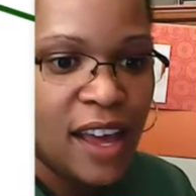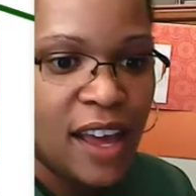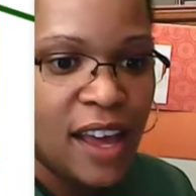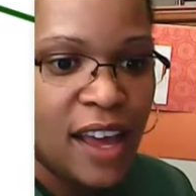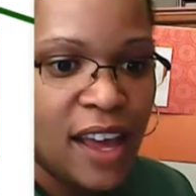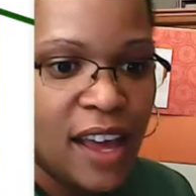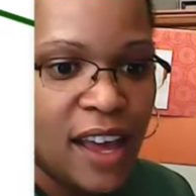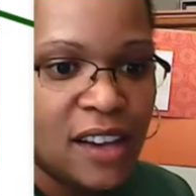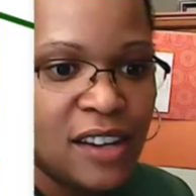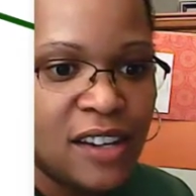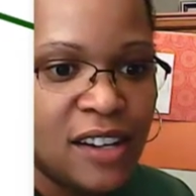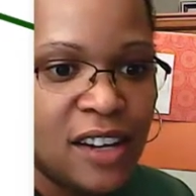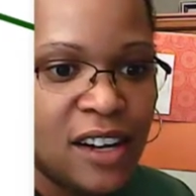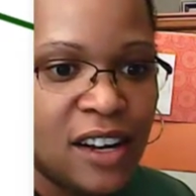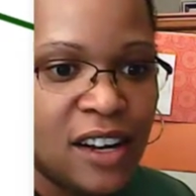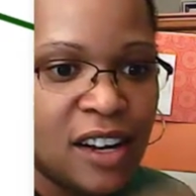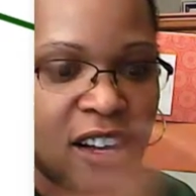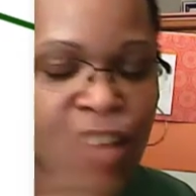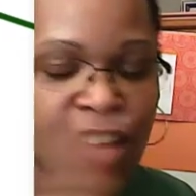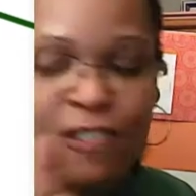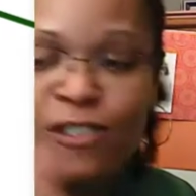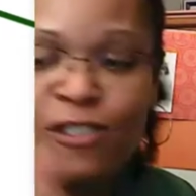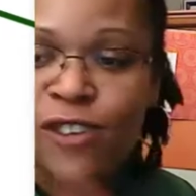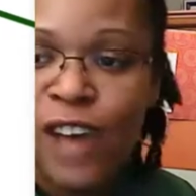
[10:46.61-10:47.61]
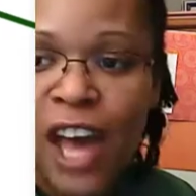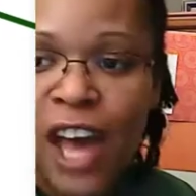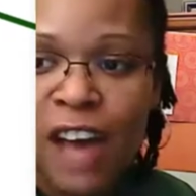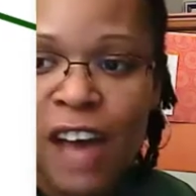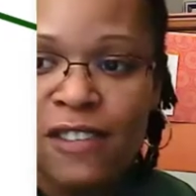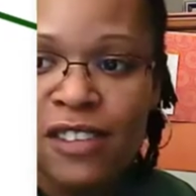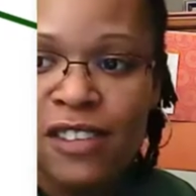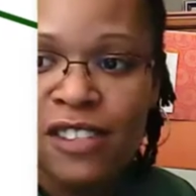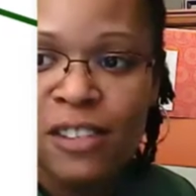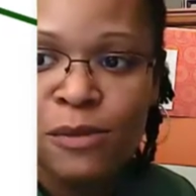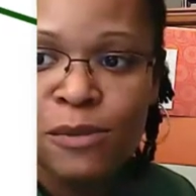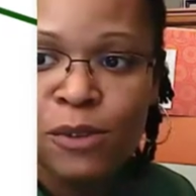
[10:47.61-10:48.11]
And if you
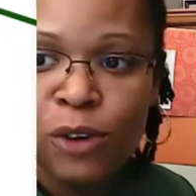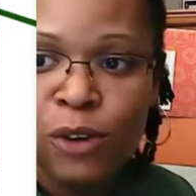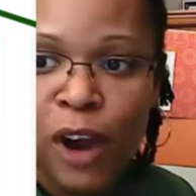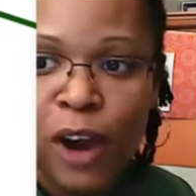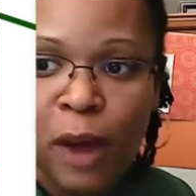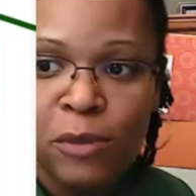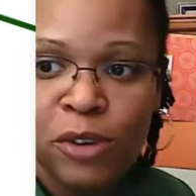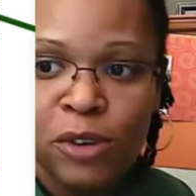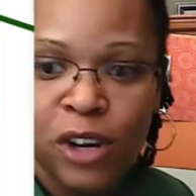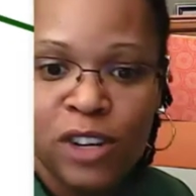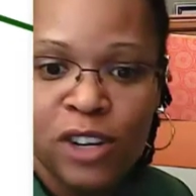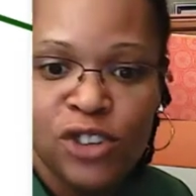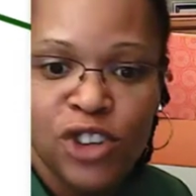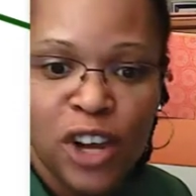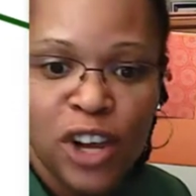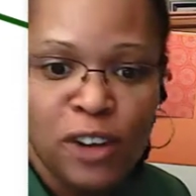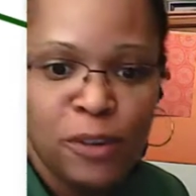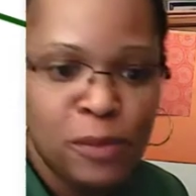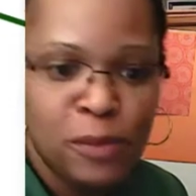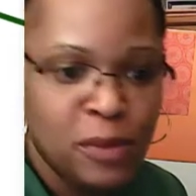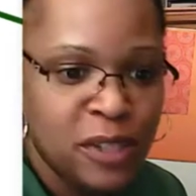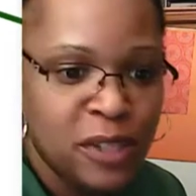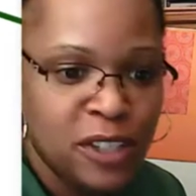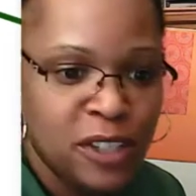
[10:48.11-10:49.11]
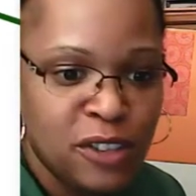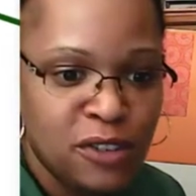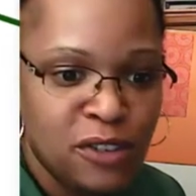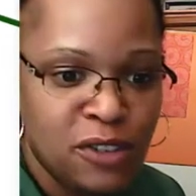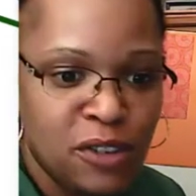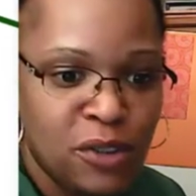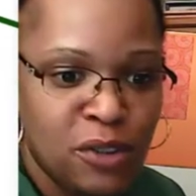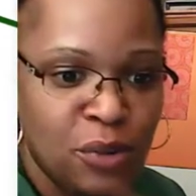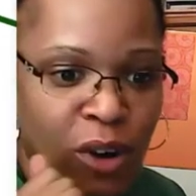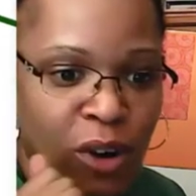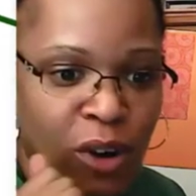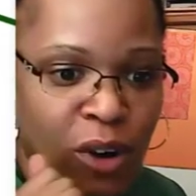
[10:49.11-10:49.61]
haven't subscribed to our channel, please
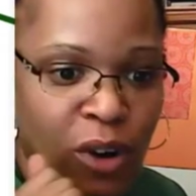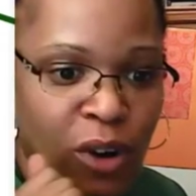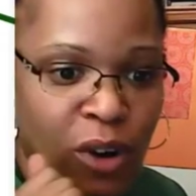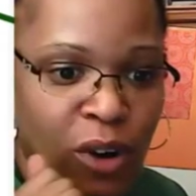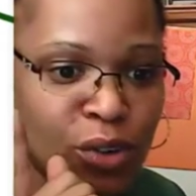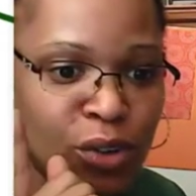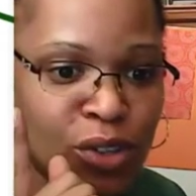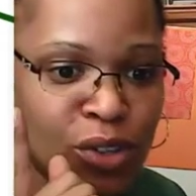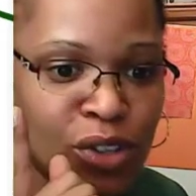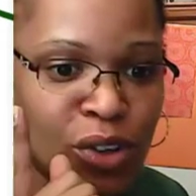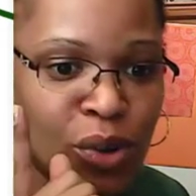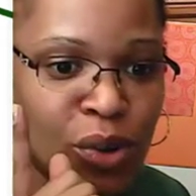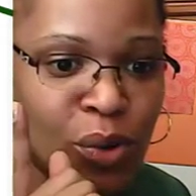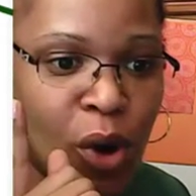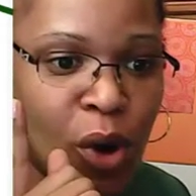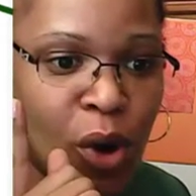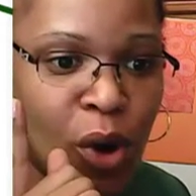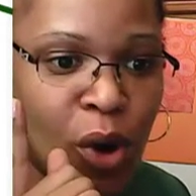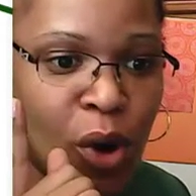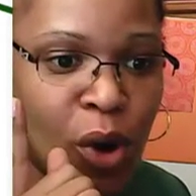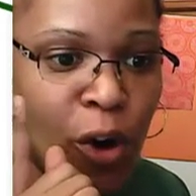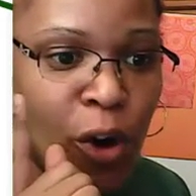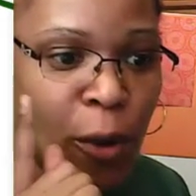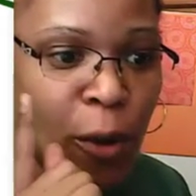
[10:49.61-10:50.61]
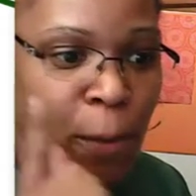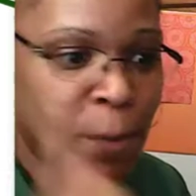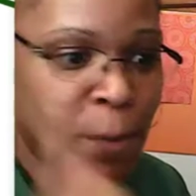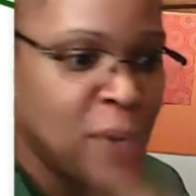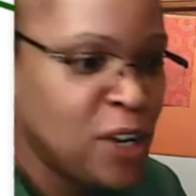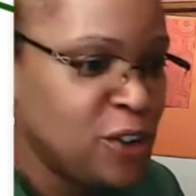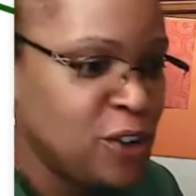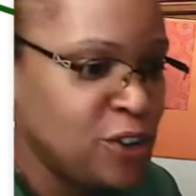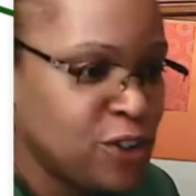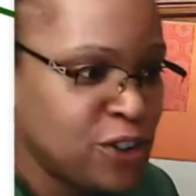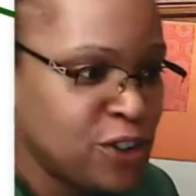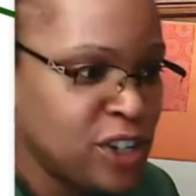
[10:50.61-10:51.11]
do. We're also on
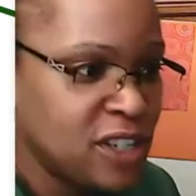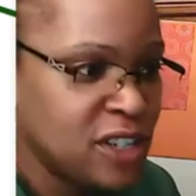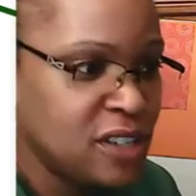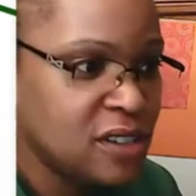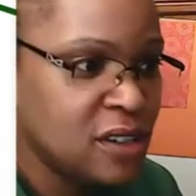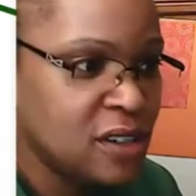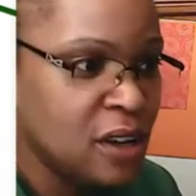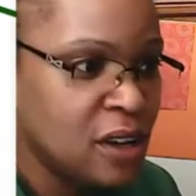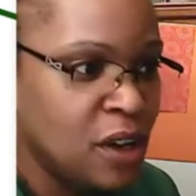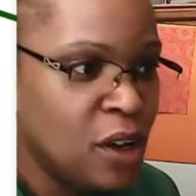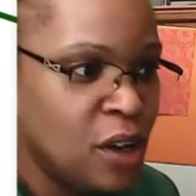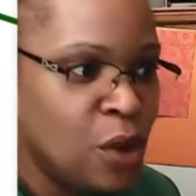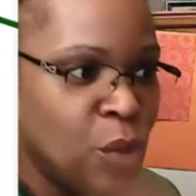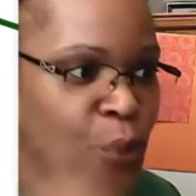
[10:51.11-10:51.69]
Pinterest.